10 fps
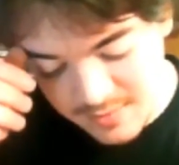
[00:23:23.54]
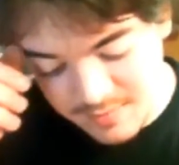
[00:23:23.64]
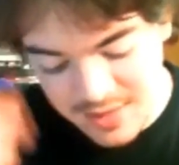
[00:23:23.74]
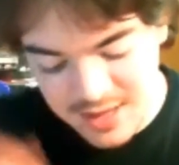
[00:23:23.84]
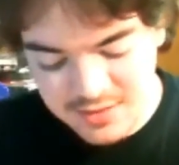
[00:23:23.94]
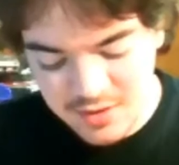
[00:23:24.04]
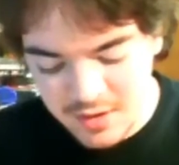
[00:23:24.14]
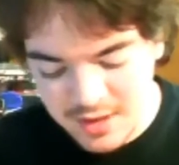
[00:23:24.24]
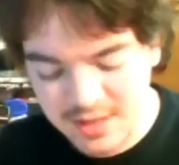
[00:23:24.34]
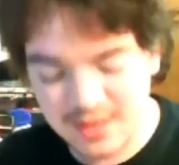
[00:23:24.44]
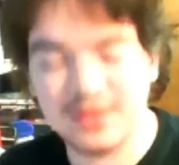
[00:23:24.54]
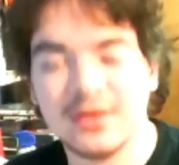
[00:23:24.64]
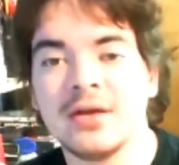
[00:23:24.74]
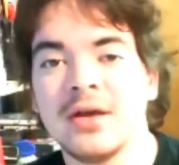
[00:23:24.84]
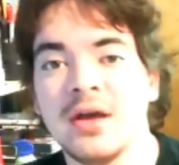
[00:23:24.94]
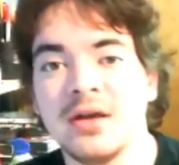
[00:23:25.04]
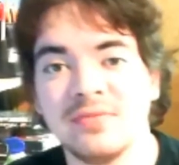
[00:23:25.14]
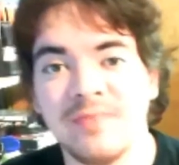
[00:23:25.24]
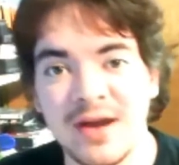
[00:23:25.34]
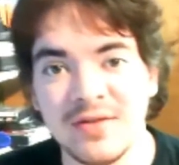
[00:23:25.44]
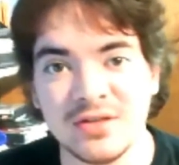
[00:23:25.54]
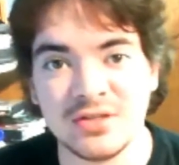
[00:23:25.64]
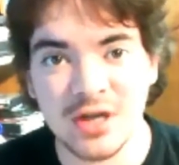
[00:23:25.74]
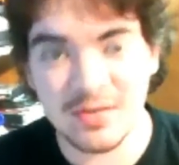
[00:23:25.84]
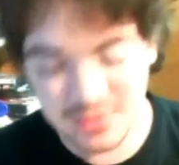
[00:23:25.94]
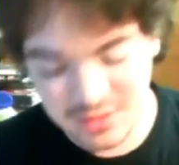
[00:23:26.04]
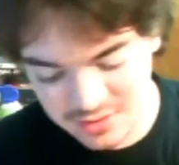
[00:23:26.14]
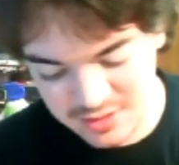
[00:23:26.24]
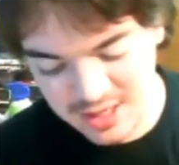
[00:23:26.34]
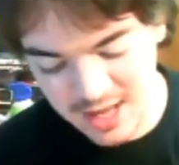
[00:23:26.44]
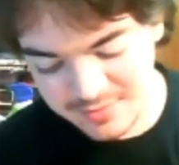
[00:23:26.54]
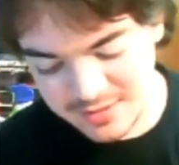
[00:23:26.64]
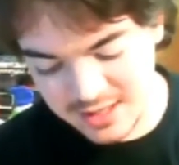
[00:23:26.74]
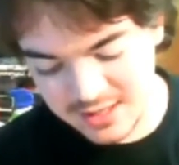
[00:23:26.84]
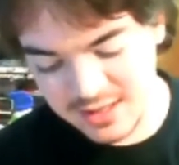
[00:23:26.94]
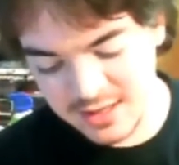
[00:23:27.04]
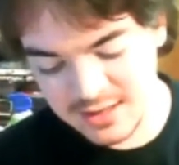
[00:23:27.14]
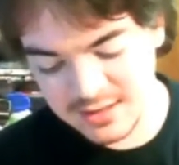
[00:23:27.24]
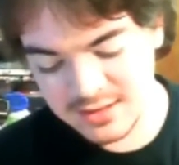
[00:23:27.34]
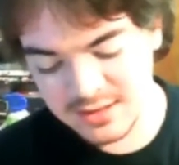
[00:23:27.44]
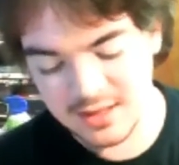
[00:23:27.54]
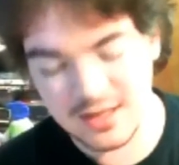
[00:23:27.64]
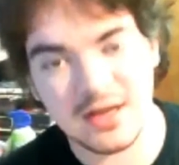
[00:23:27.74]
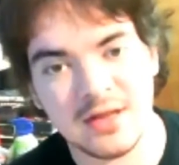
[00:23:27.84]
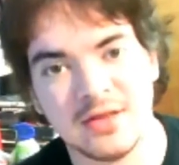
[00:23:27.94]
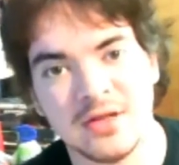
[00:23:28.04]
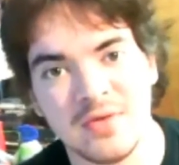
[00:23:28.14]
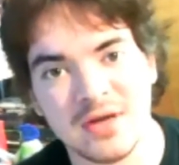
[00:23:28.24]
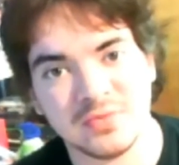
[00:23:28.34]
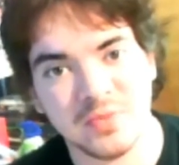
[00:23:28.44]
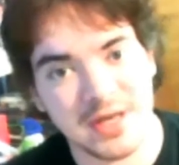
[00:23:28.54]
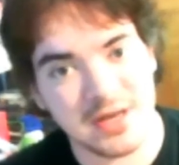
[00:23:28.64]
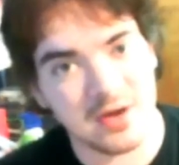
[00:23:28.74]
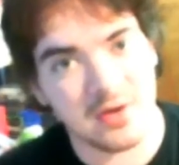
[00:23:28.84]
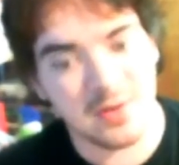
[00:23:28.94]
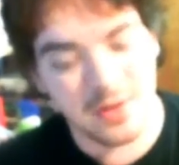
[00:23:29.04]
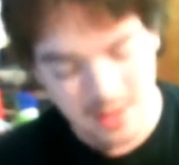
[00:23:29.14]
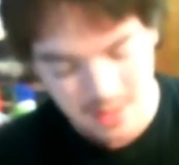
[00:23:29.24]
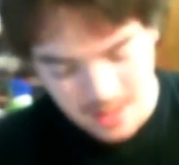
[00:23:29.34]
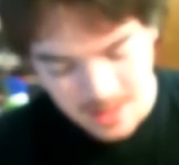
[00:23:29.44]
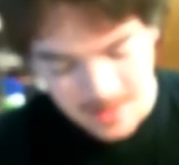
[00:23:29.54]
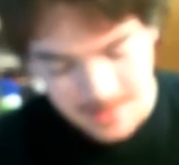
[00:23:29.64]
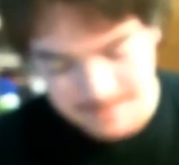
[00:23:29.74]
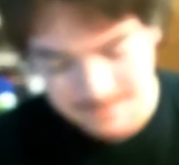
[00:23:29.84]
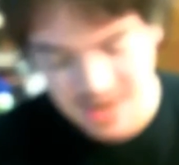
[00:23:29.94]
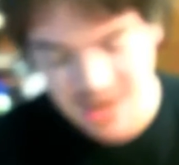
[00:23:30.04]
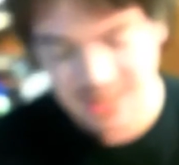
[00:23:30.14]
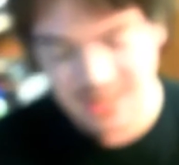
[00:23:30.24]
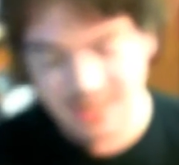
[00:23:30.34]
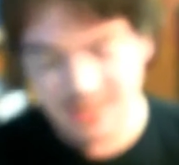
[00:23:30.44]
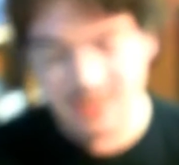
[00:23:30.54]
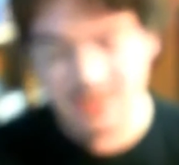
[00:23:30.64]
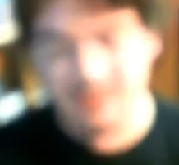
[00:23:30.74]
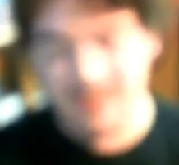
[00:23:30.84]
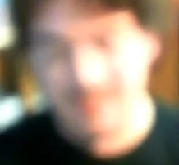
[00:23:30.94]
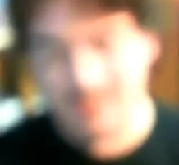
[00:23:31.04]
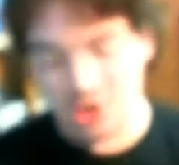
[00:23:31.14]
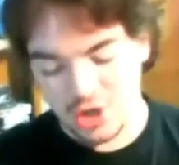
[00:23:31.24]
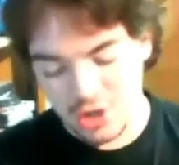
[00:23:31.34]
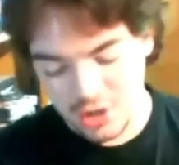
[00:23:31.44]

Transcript: Pandora has finally jumped to the top 10 in the U.S. radio market in November.